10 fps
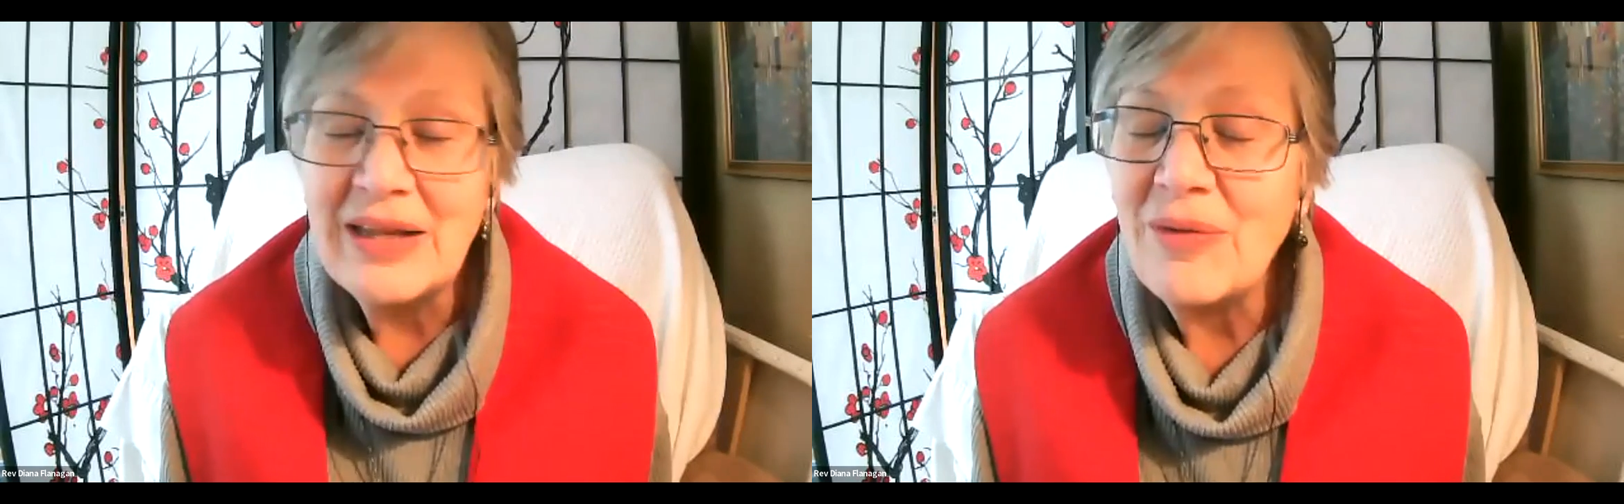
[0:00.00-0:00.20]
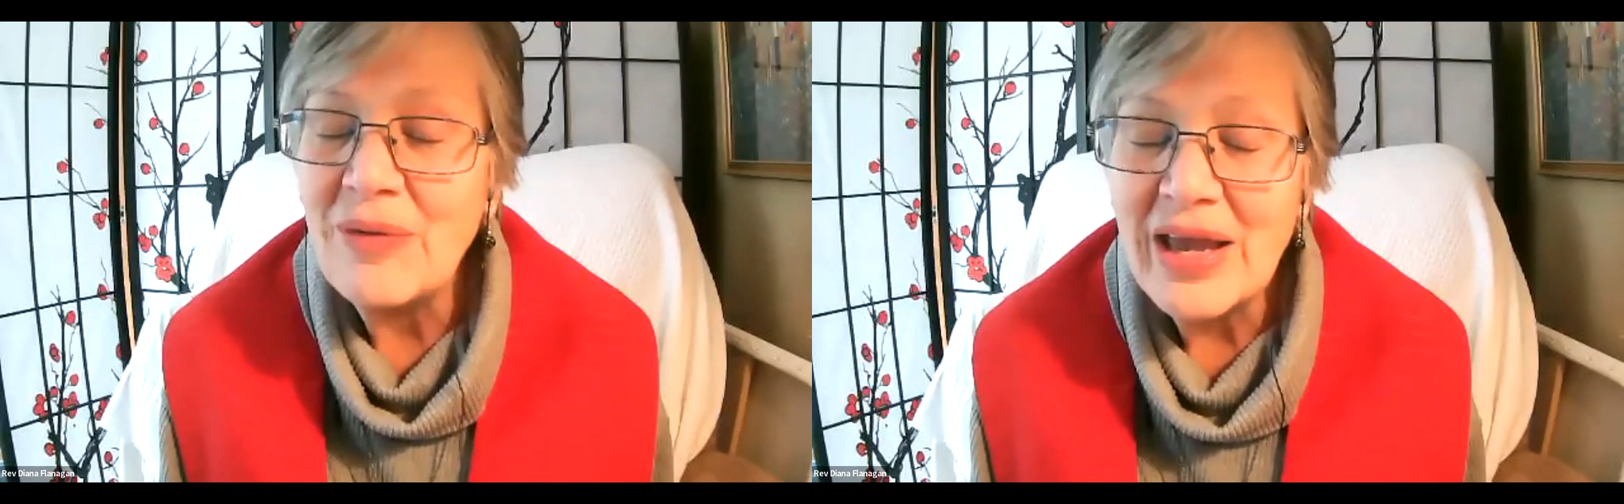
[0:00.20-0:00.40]

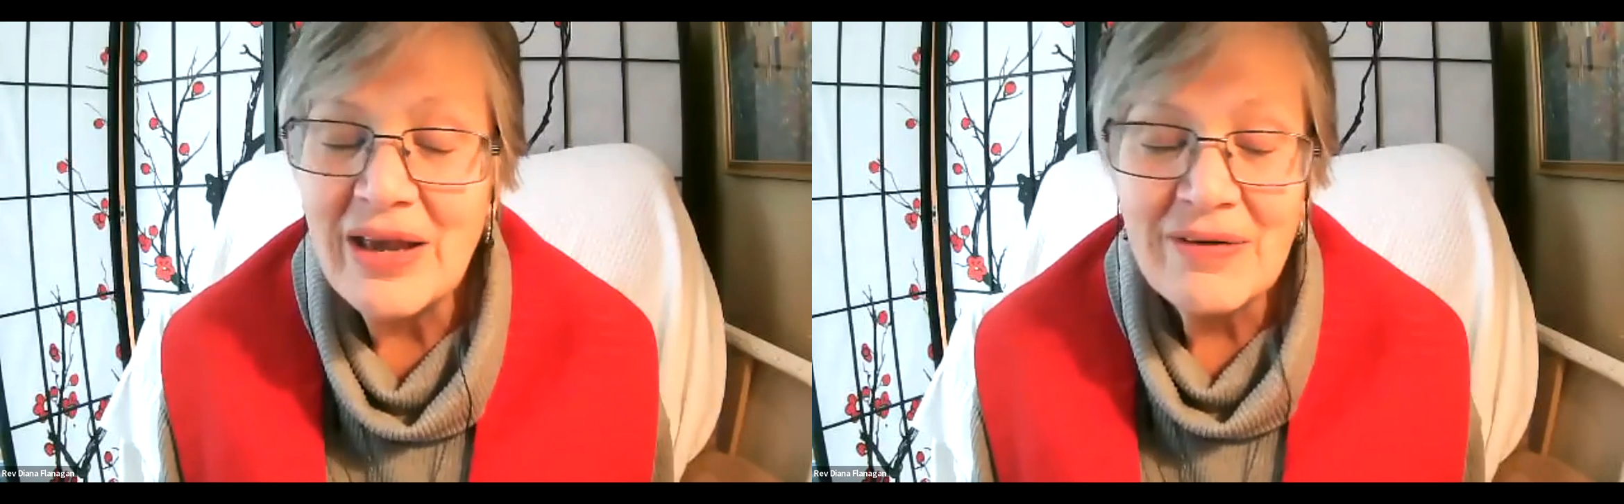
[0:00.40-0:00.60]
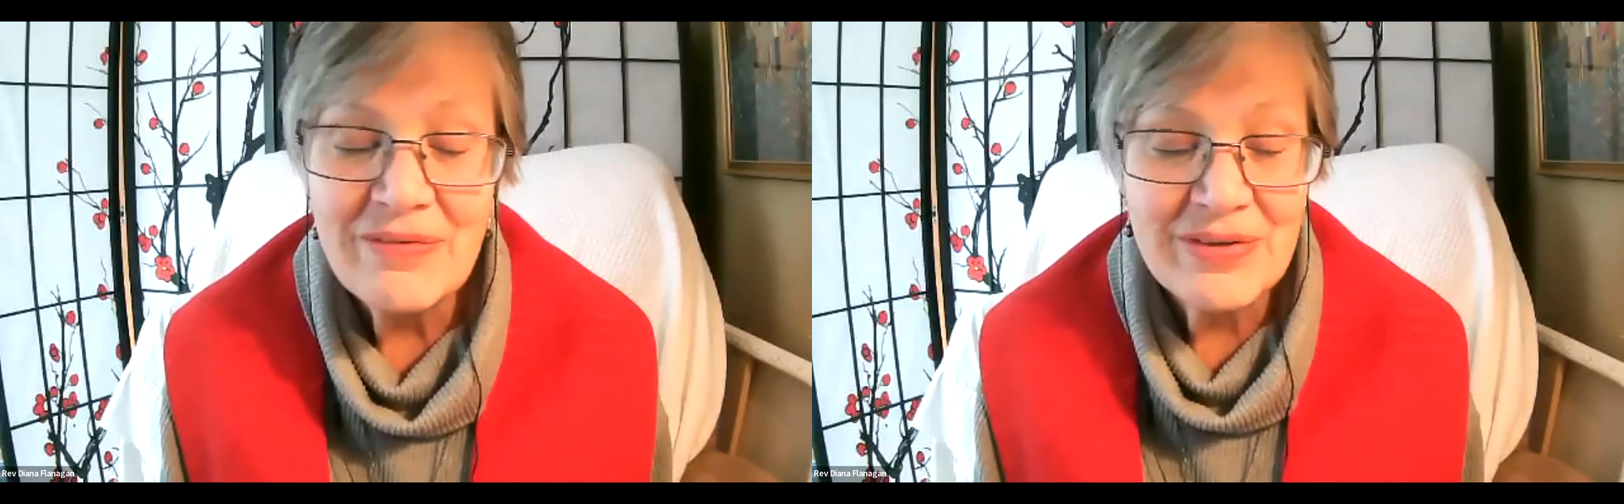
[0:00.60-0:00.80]

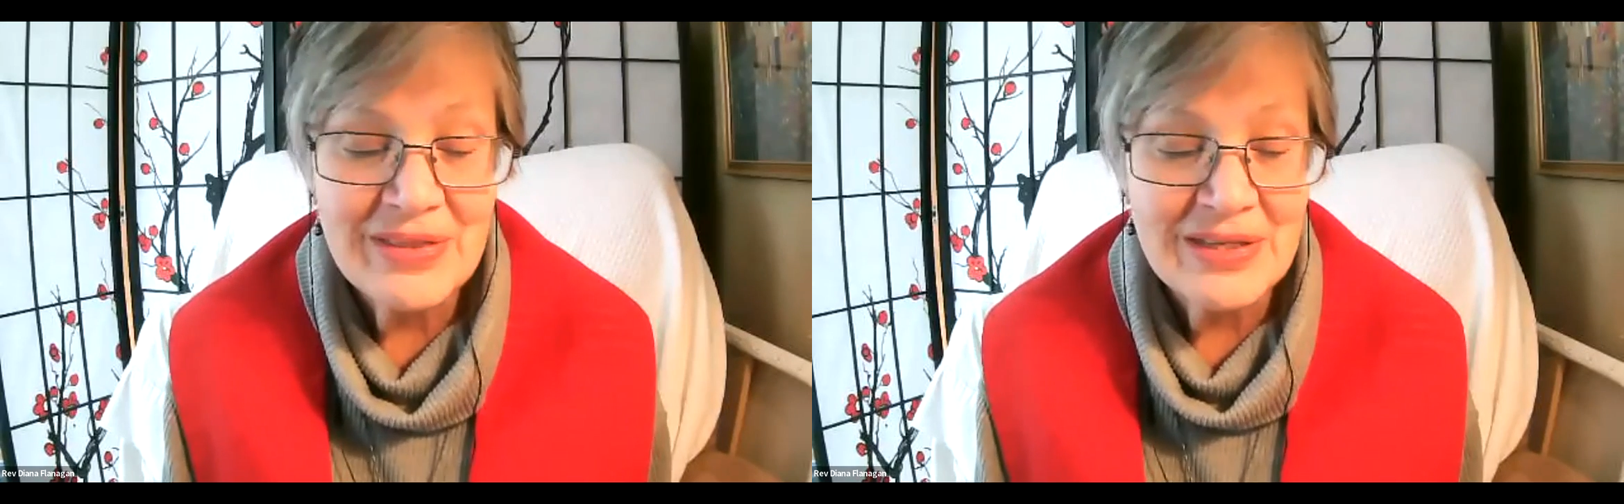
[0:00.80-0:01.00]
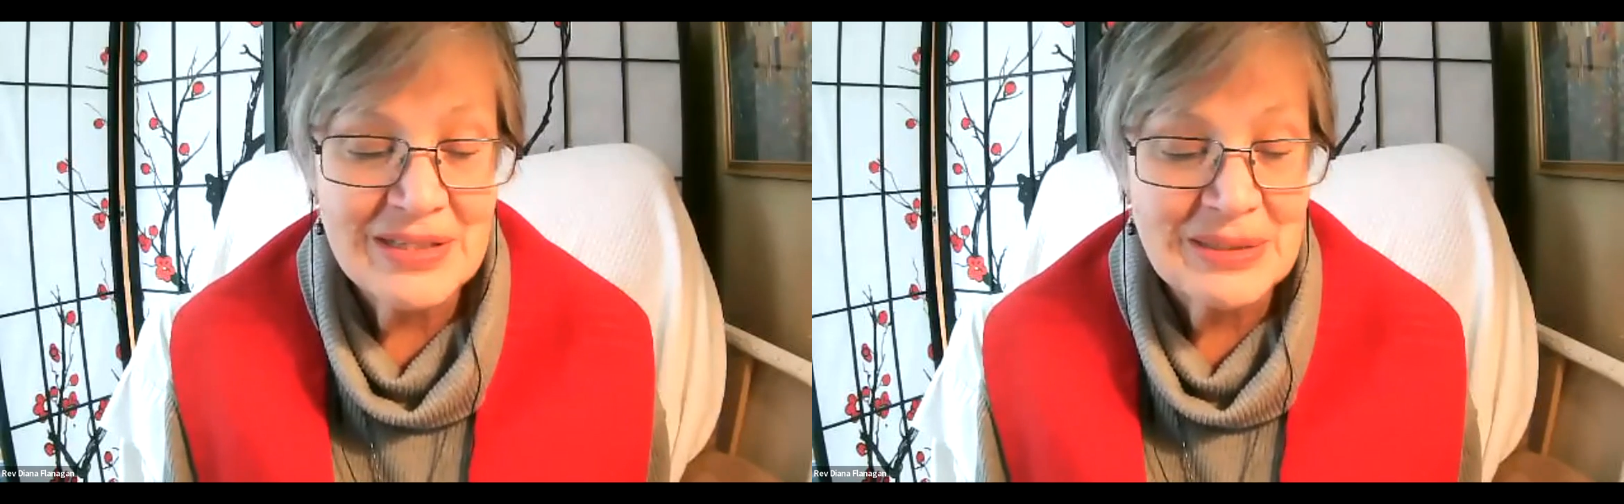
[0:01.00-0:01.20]
Allow
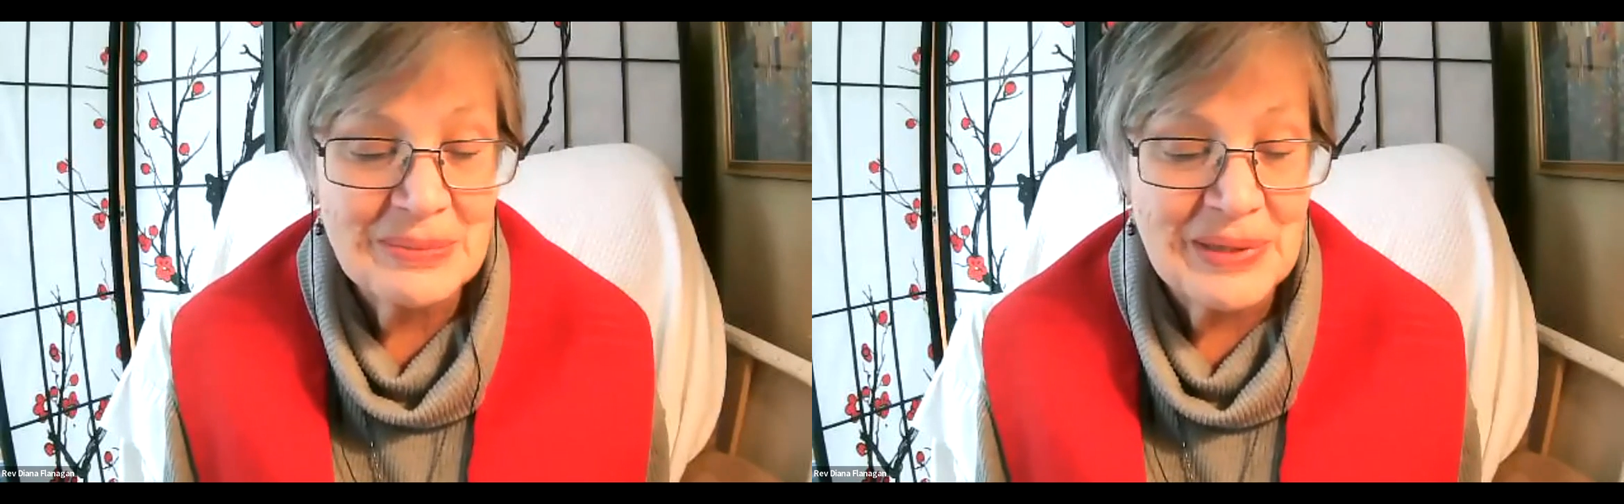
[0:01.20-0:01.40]
everything